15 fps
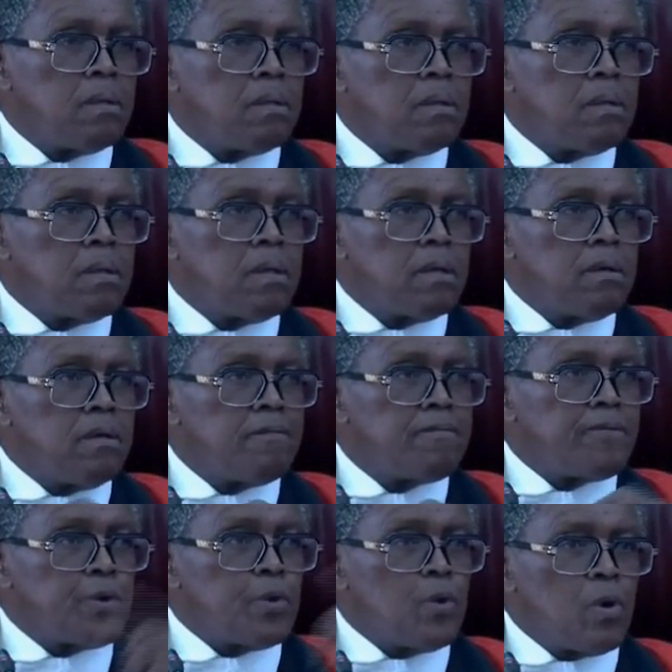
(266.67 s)
a
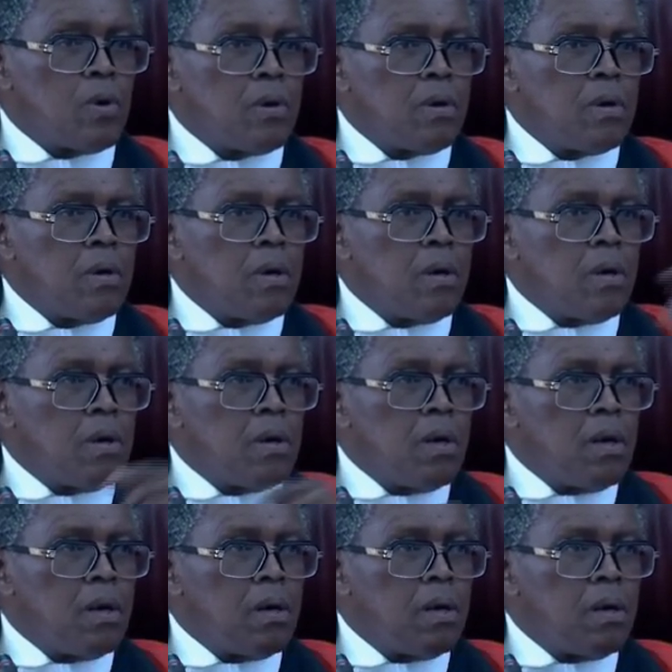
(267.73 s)
view
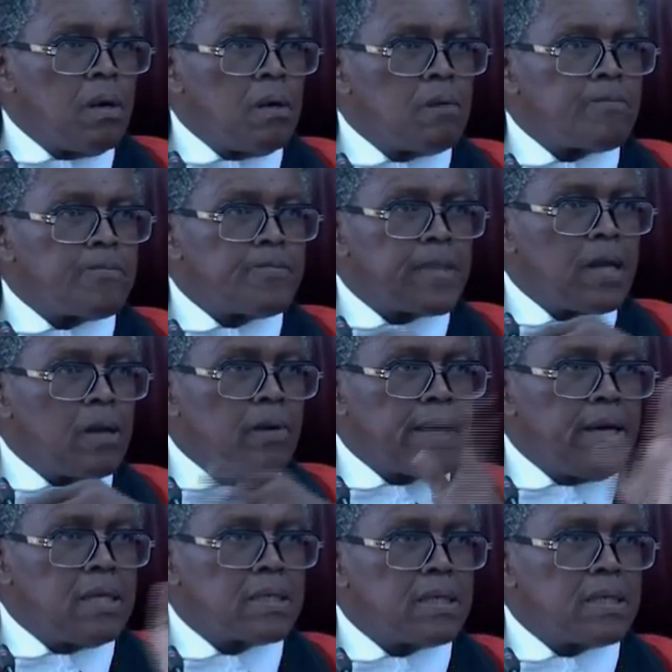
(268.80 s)
of the location